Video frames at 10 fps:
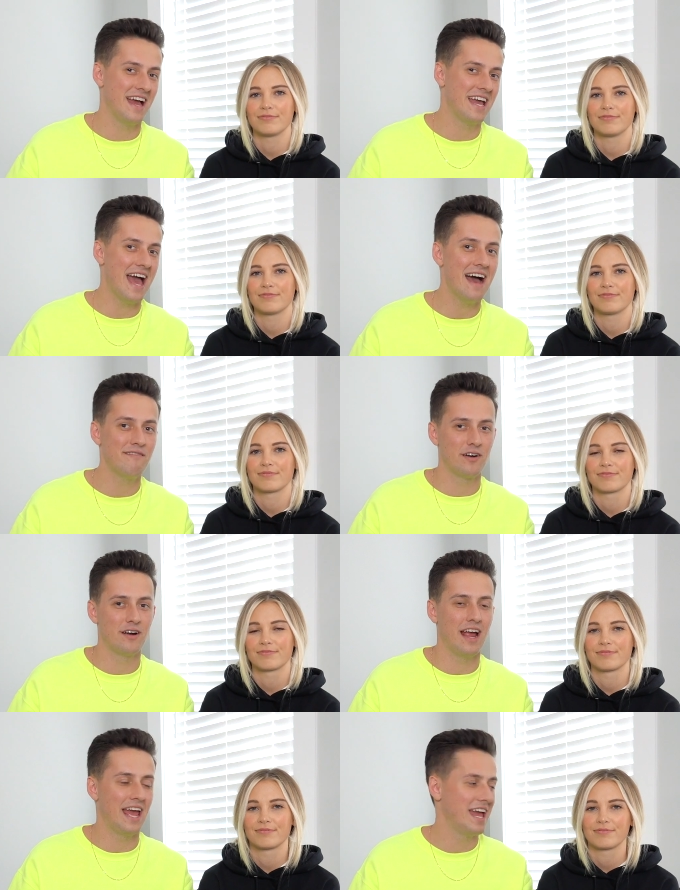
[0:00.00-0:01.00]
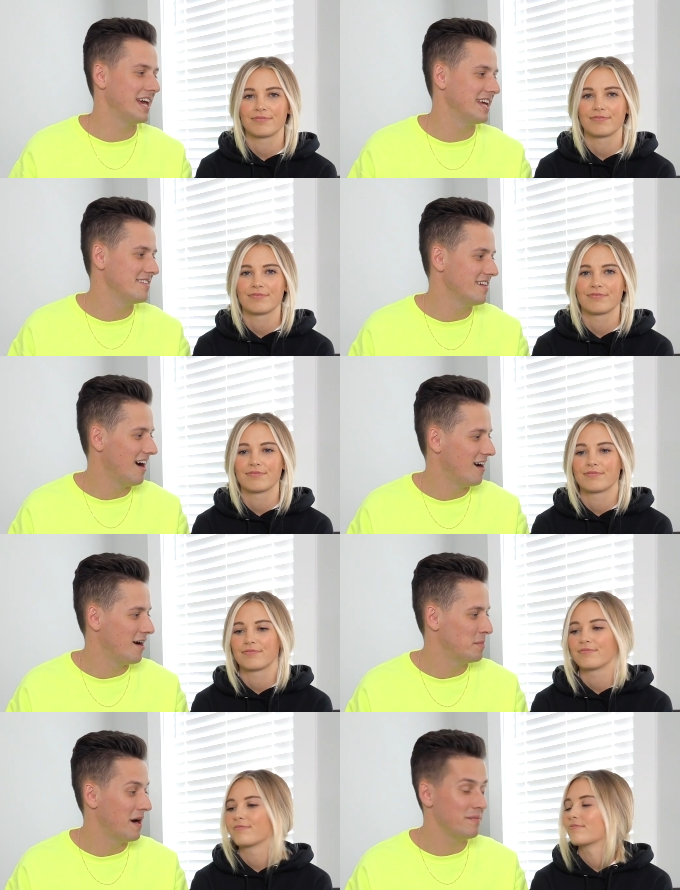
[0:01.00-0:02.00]
Speaker 1: day ever. And
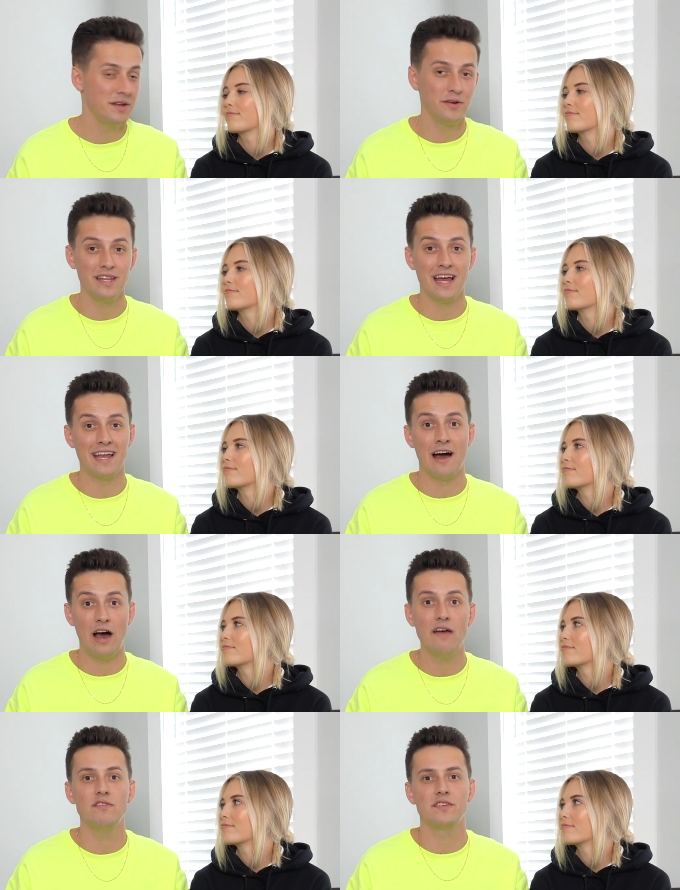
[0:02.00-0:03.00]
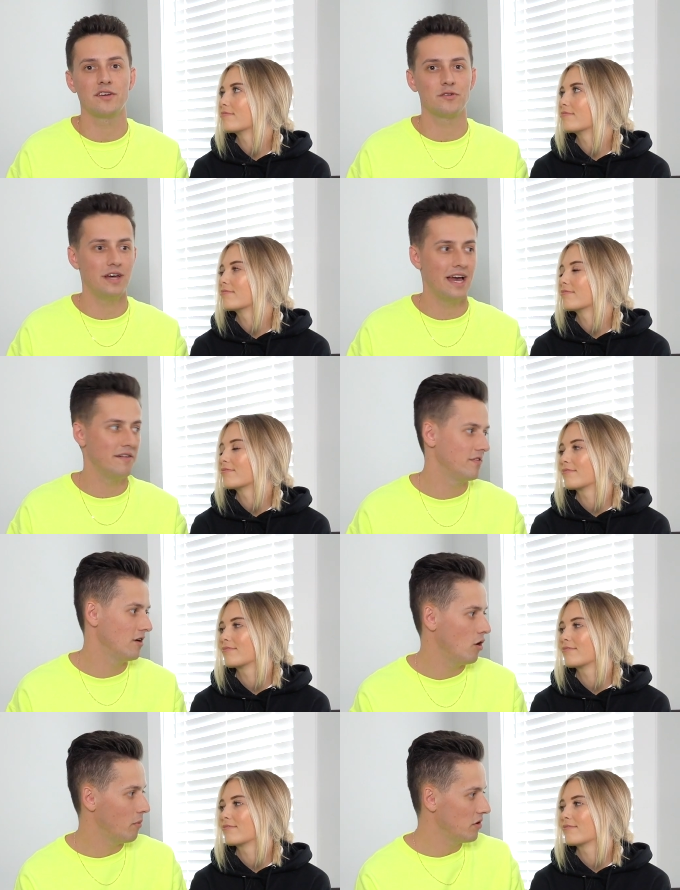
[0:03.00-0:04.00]
um, I've been doing that now every single day
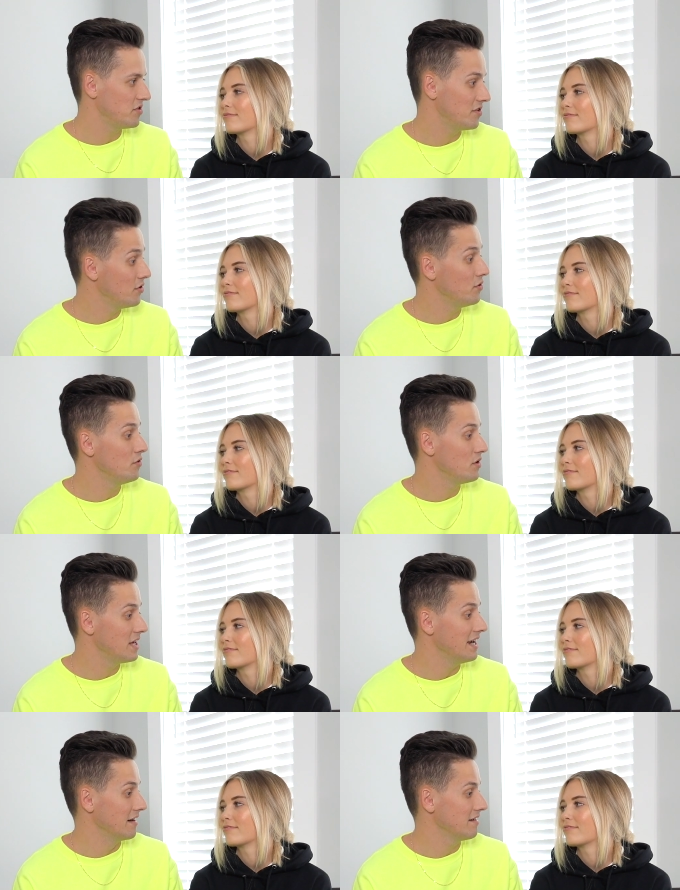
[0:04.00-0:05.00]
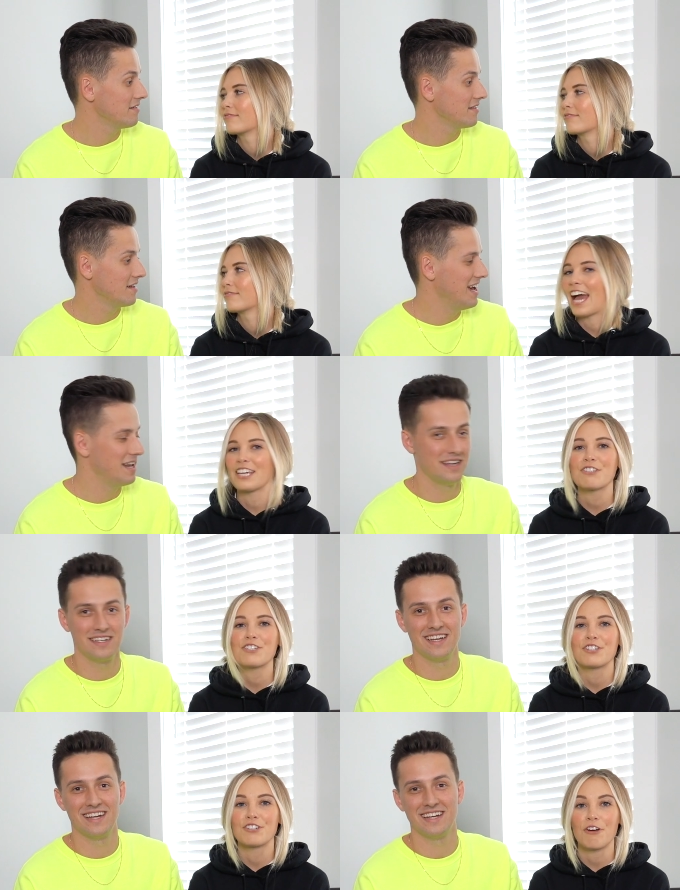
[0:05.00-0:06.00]
for almost two years. I used
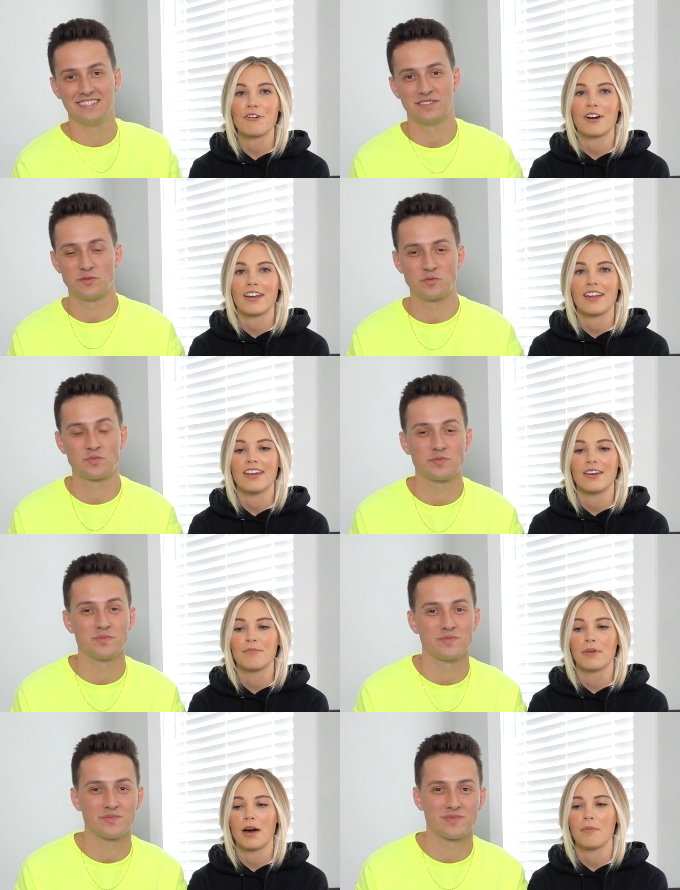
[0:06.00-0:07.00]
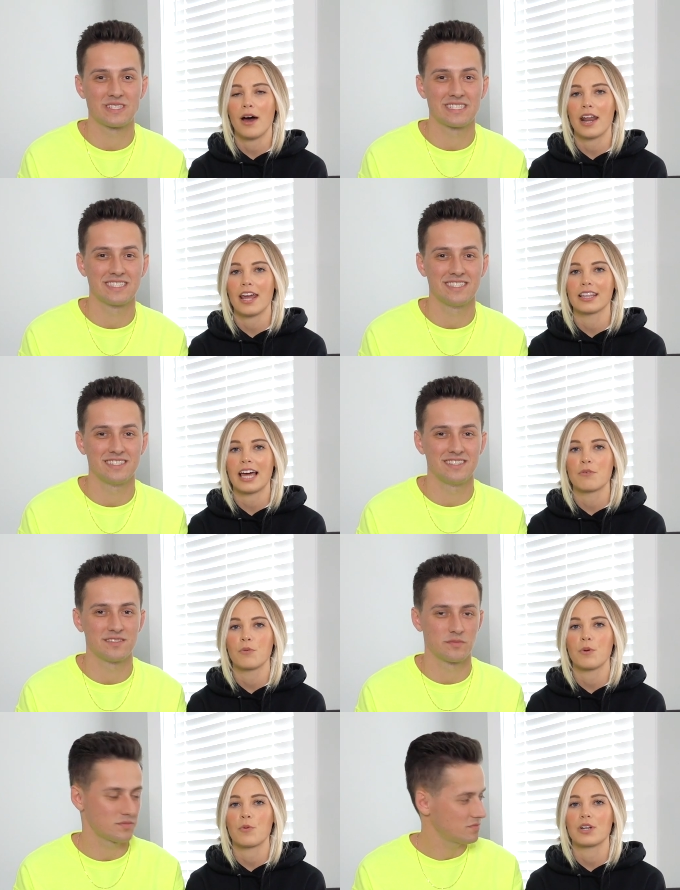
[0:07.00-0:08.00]
Speaker 2: to joke on him about it like
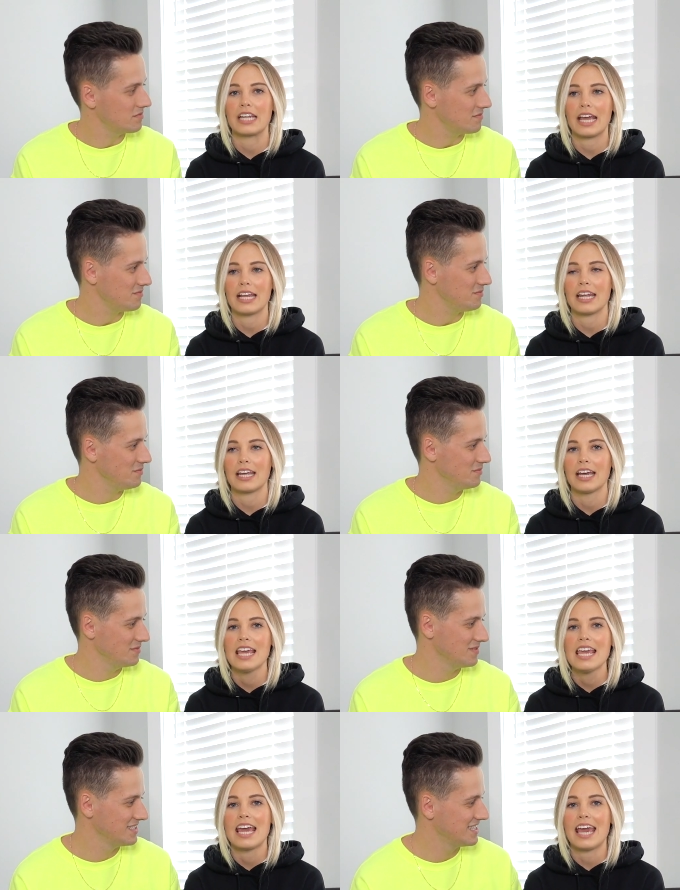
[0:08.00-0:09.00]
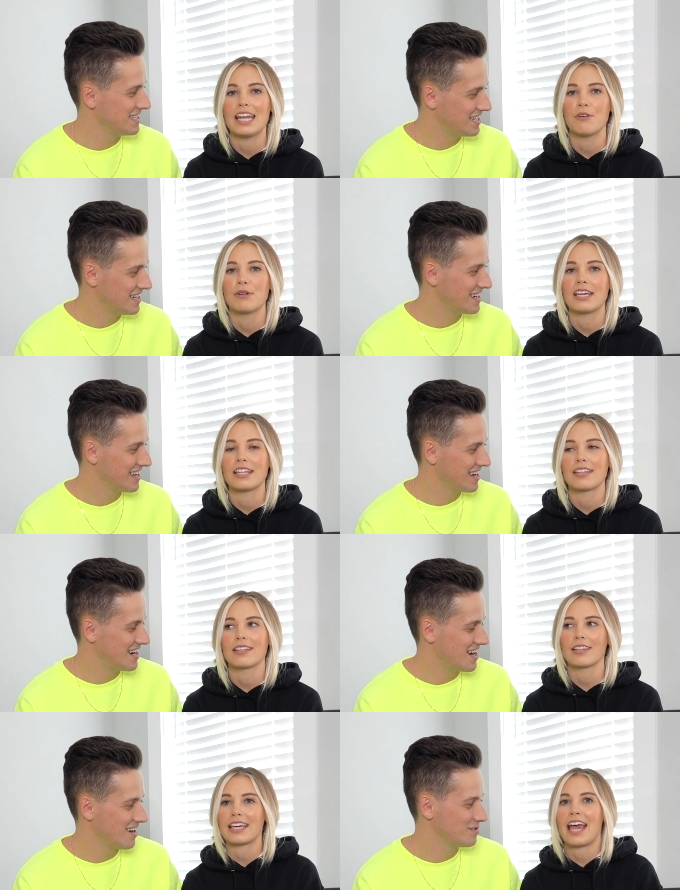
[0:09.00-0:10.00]
when we were dating and it would get
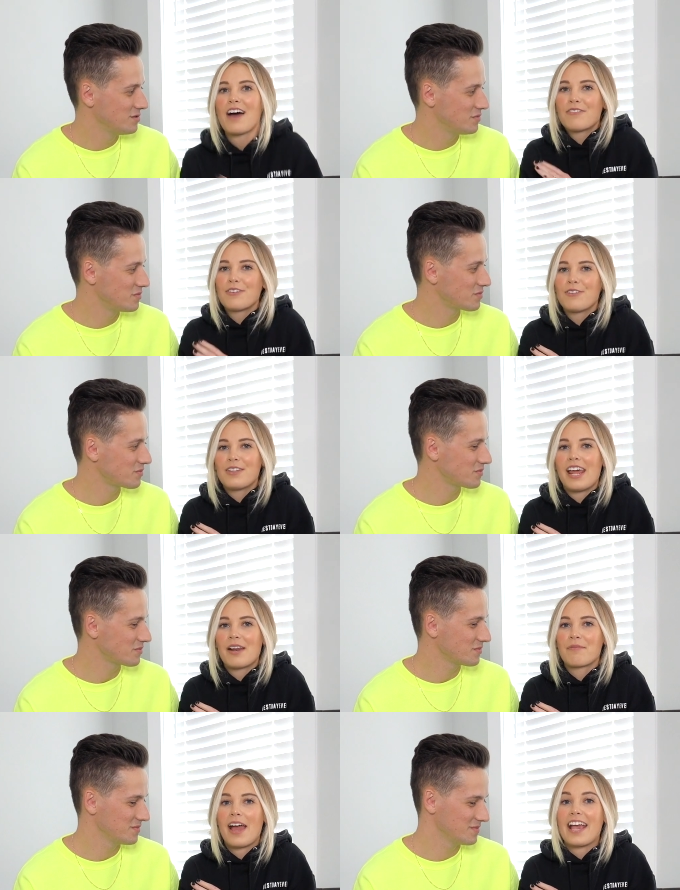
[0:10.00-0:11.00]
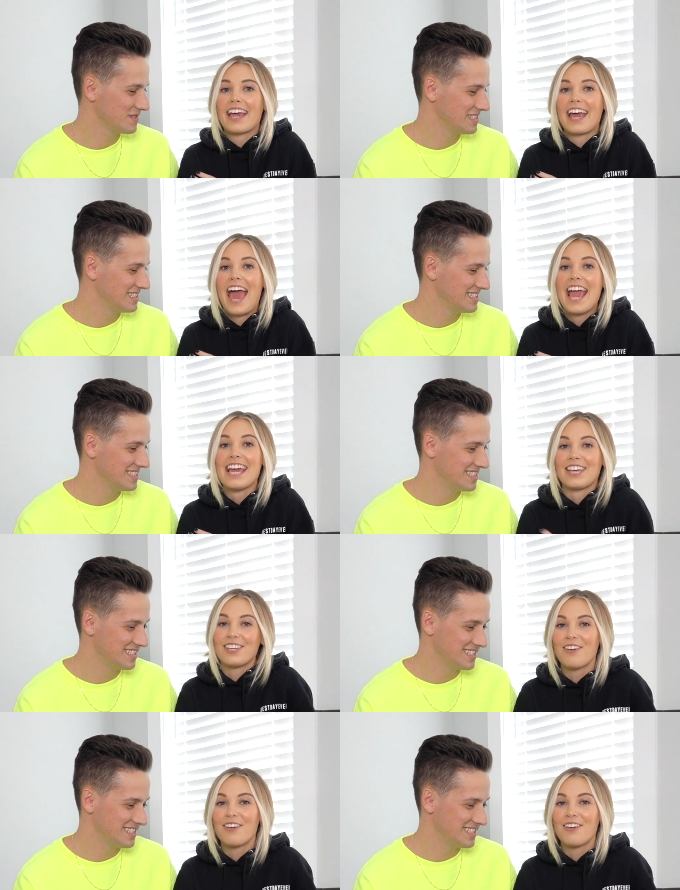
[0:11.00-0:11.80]
like halfway through the day I'm like, hey,